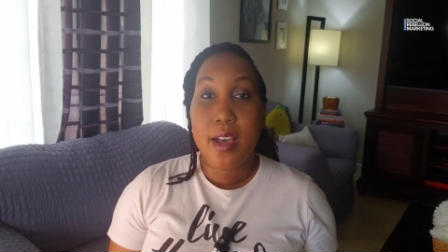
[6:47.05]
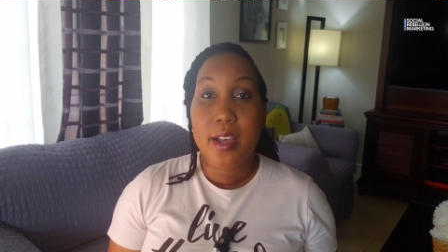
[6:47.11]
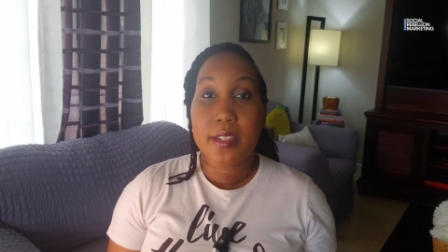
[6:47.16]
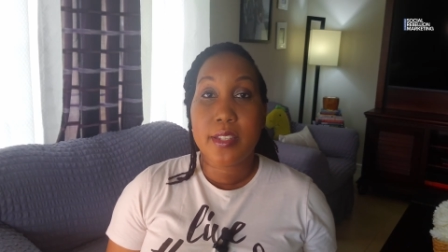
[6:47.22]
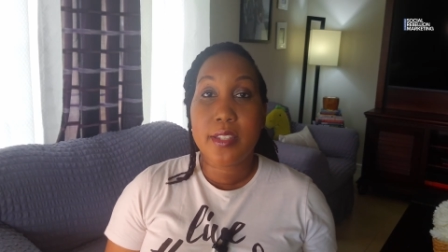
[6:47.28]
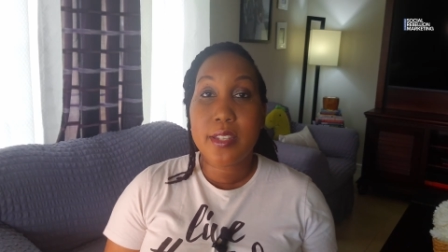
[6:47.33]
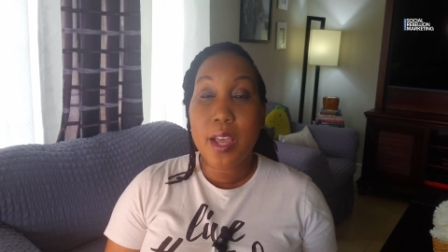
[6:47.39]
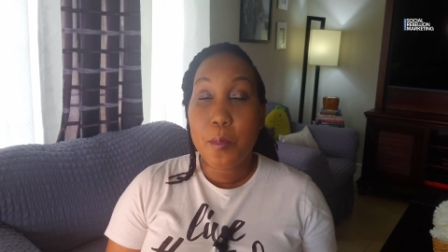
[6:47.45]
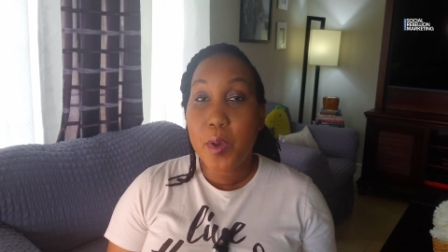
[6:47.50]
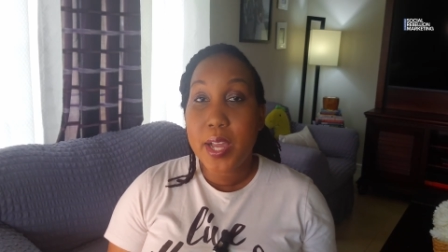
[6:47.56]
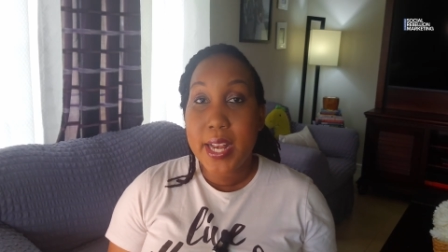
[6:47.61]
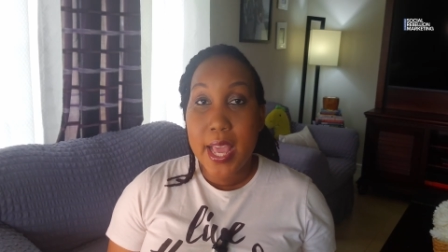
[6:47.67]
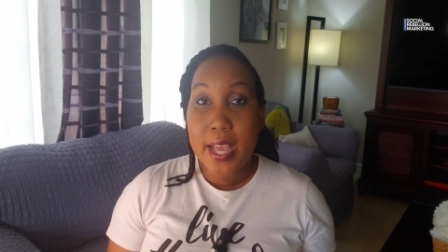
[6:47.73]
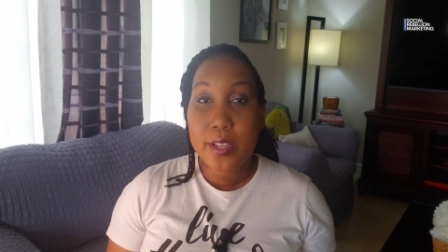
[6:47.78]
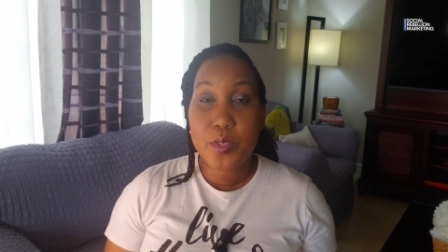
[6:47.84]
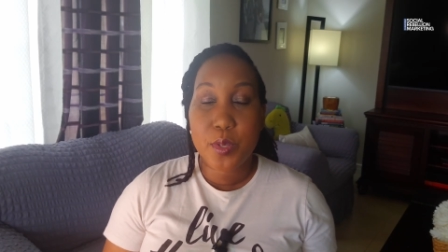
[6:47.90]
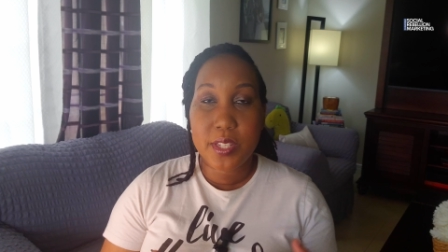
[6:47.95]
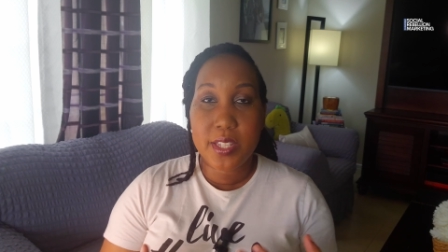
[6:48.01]
someone
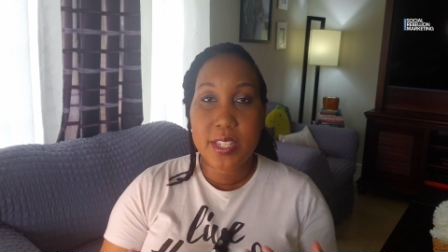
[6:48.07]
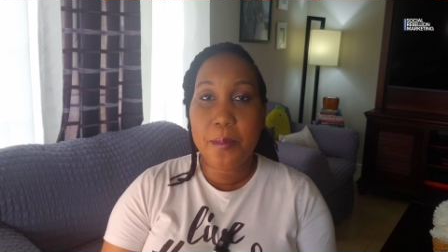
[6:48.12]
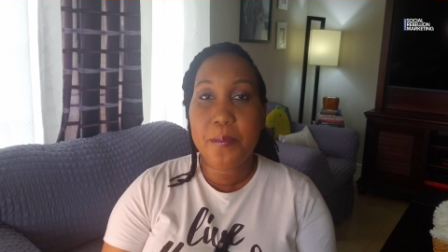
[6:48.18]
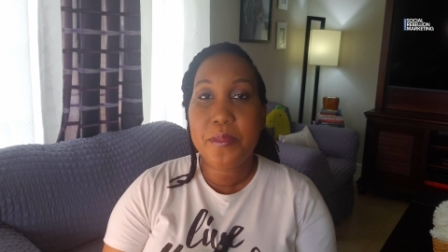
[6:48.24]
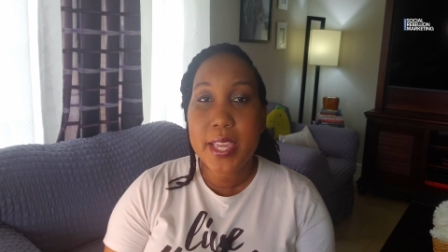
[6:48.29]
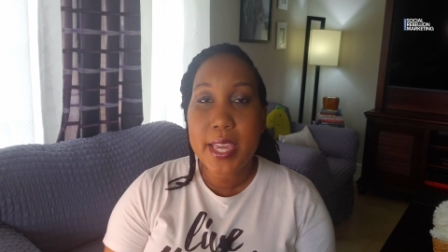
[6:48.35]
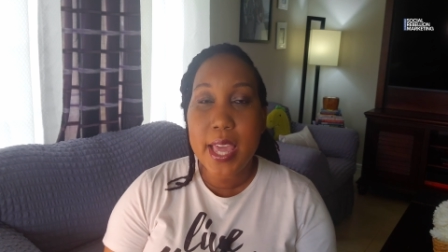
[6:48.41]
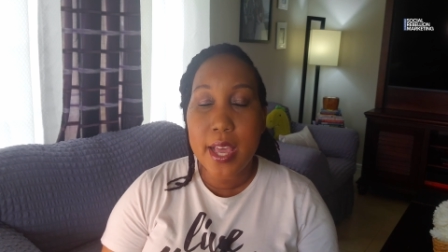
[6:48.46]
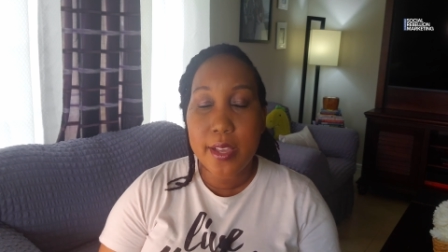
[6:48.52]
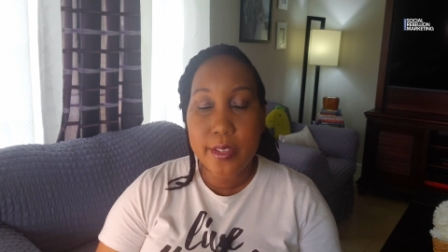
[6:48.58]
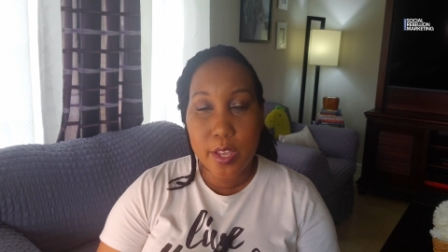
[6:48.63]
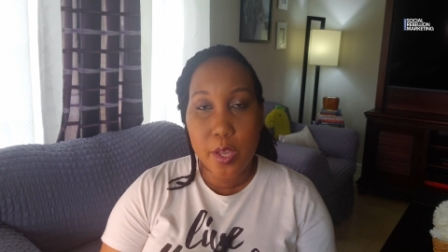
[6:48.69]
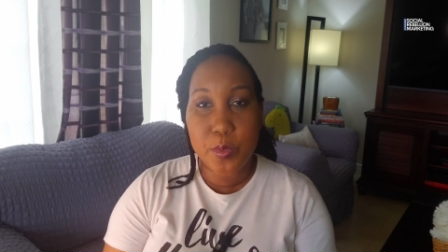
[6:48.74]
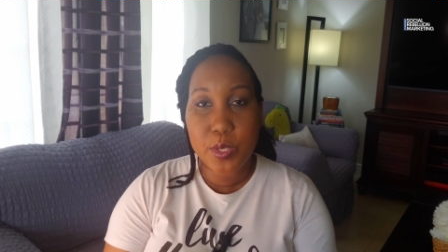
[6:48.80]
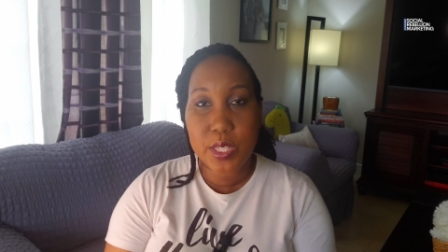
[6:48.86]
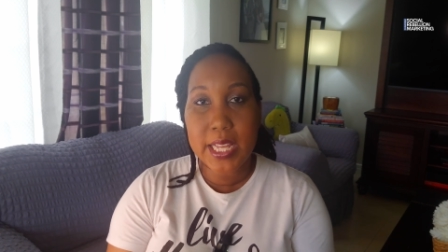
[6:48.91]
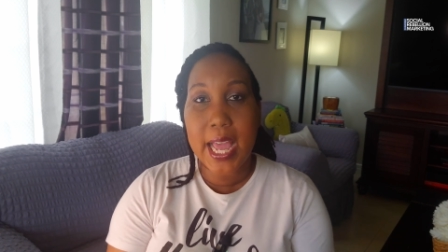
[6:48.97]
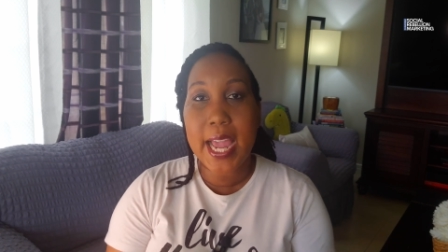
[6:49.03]
else or something else
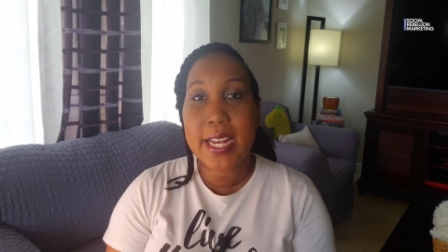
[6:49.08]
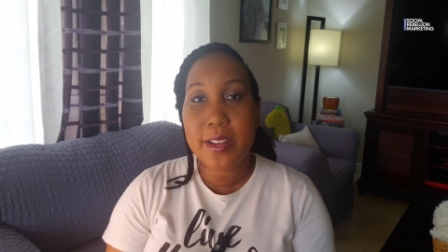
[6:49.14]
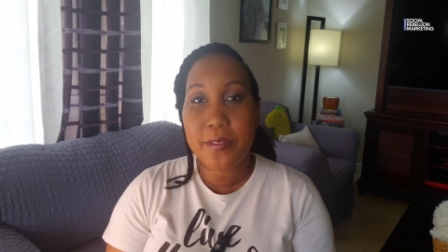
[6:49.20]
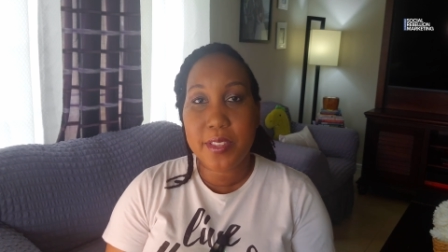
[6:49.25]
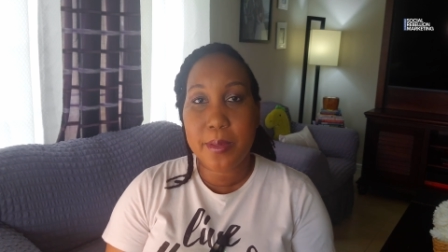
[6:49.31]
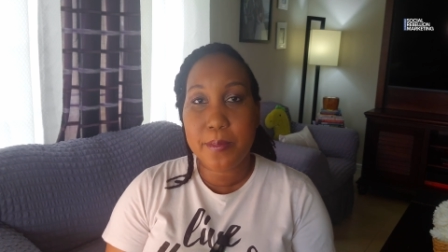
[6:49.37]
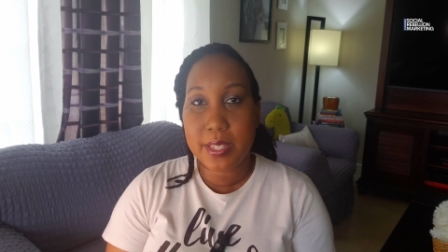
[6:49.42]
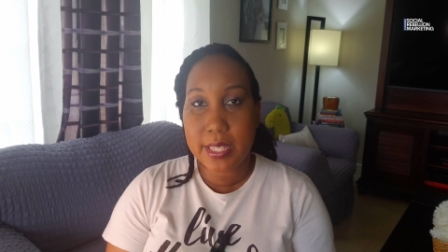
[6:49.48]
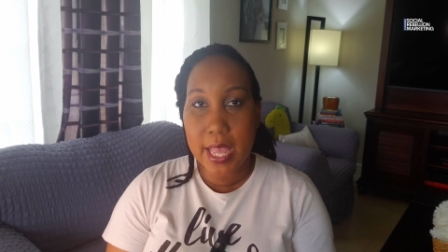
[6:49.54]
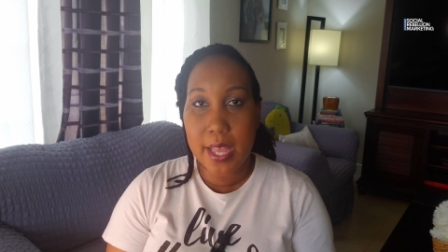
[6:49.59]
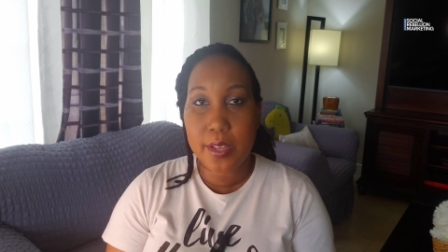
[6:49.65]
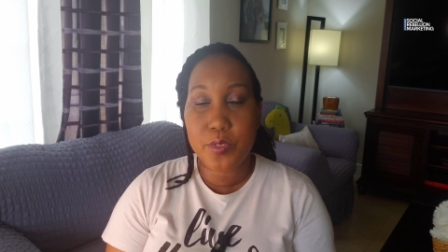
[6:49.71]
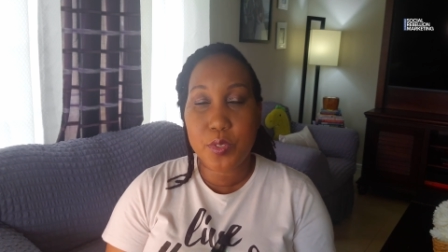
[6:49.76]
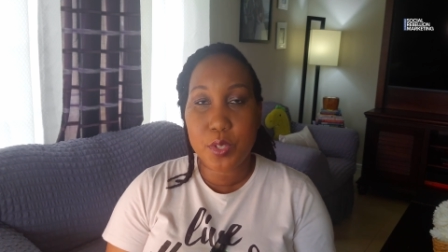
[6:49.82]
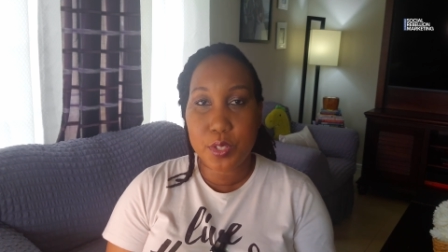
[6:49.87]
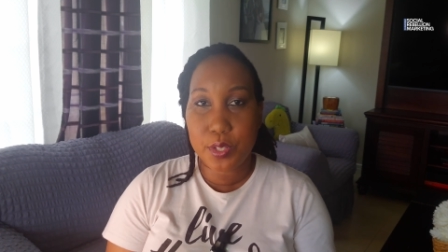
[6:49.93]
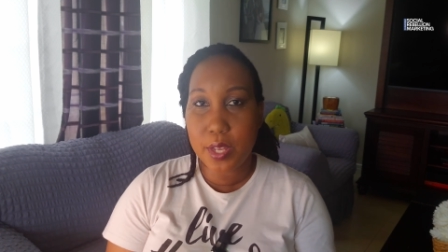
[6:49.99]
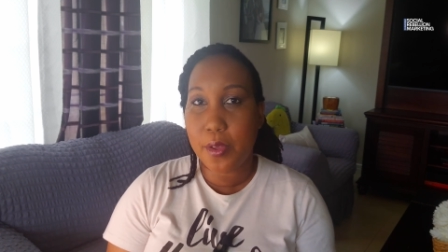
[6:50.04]
outside of themselves
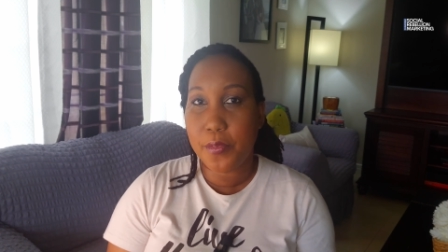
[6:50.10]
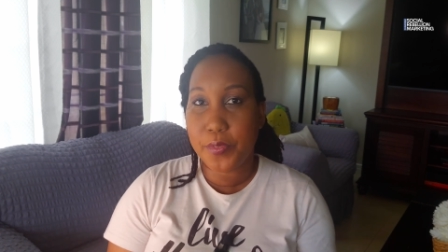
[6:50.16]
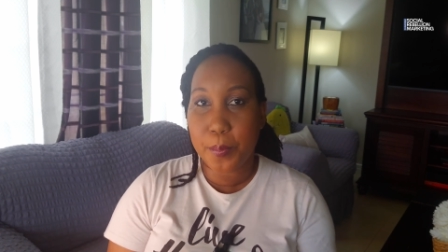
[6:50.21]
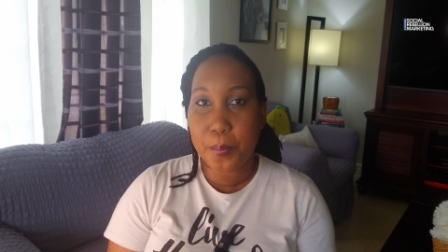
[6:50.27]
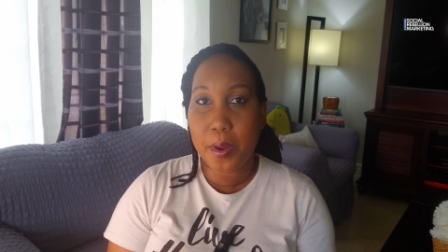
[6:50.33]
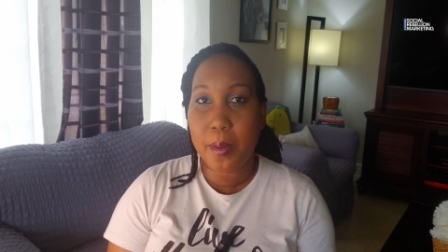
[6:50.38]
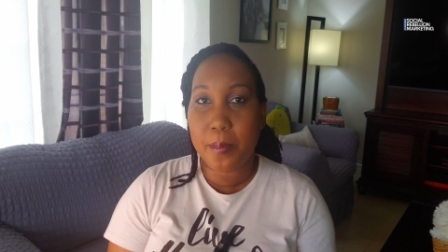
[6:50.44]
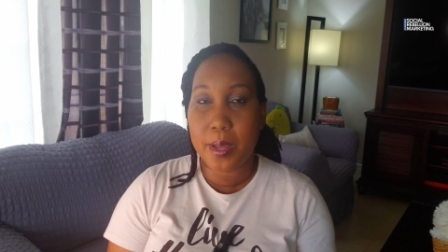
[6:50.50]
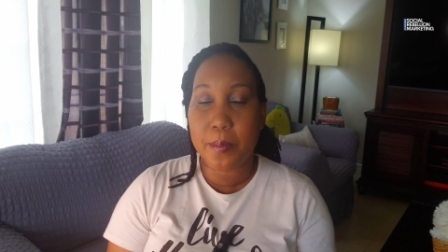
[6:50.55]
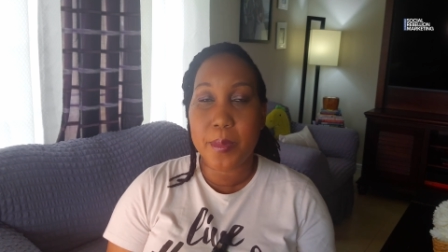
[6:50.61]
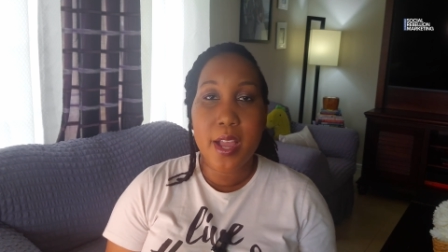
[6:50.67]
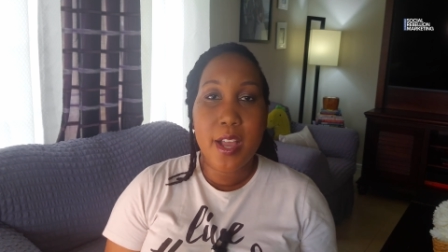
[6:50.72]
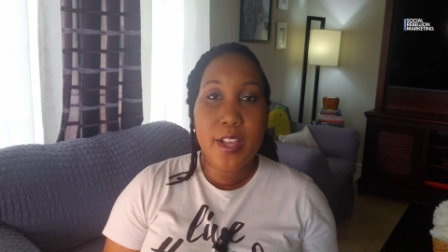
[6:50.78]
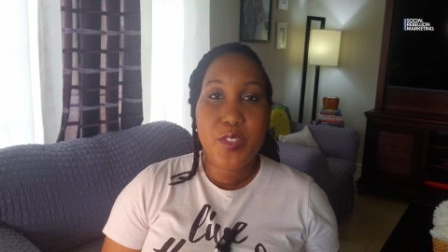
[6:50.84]
to solve the problem.